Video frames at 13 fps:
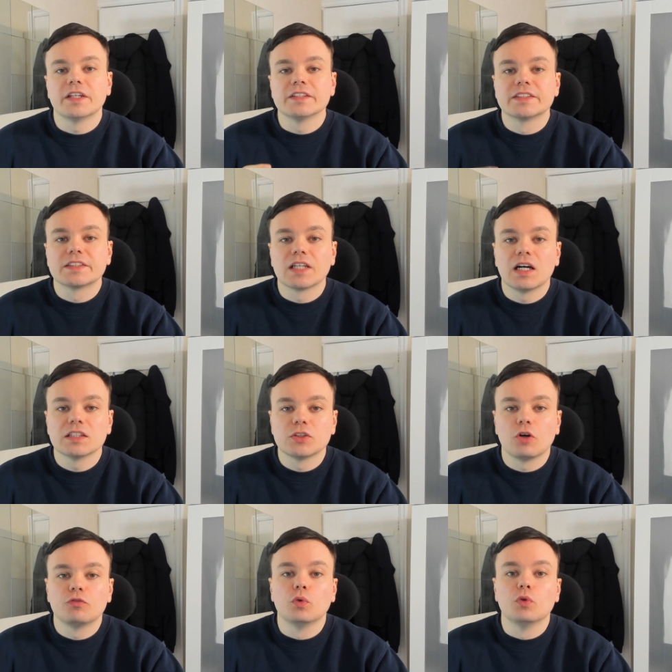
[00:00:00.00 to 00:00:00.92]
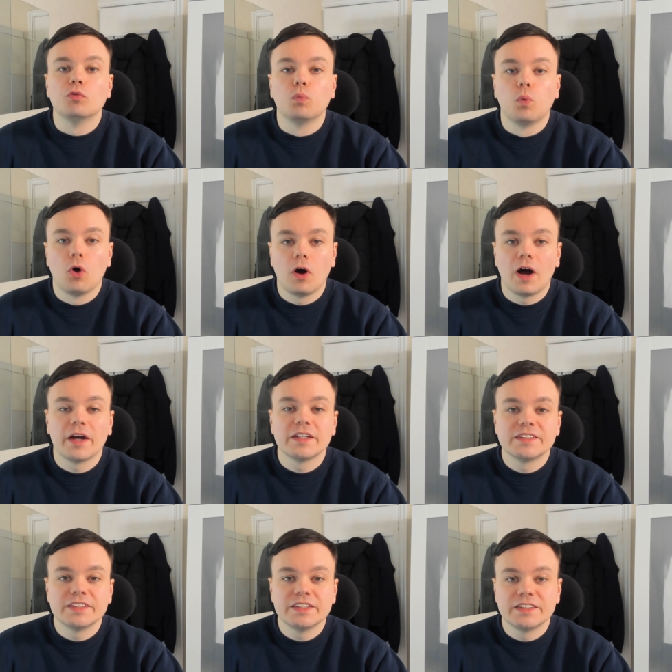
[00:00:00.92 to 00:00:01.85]
let's start off with what
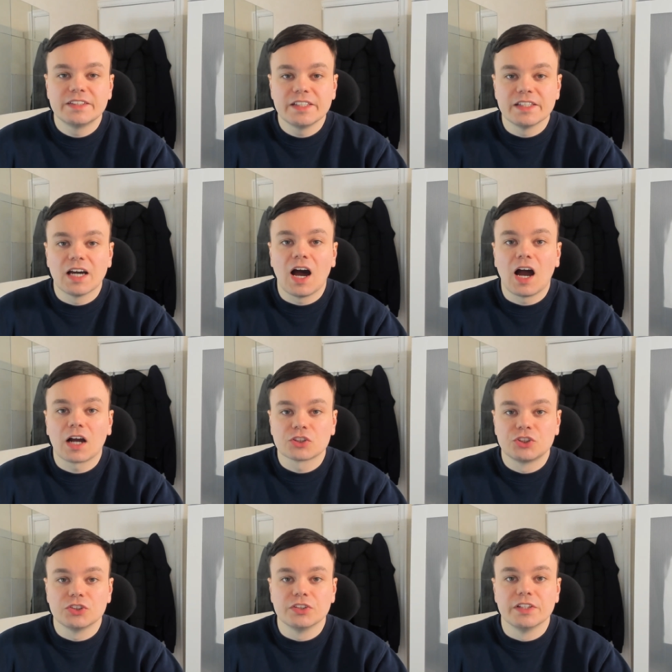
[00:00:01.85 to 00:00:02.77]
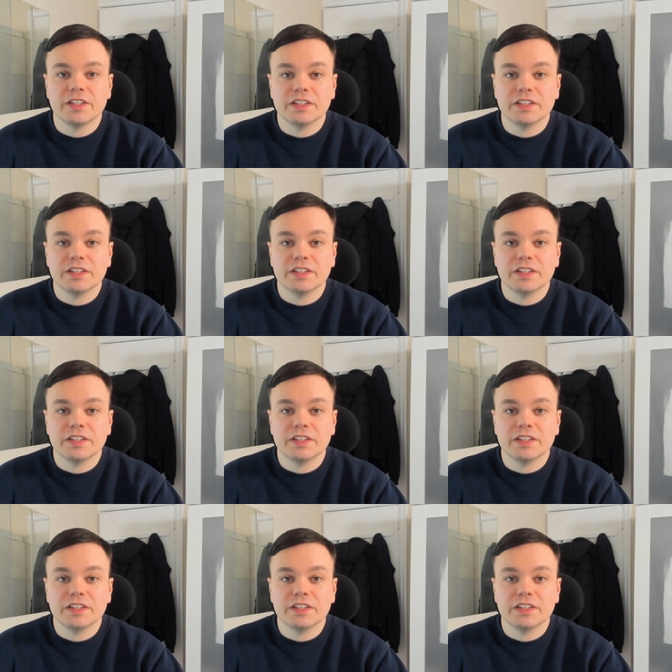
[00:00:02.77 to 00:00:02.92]
ICD actually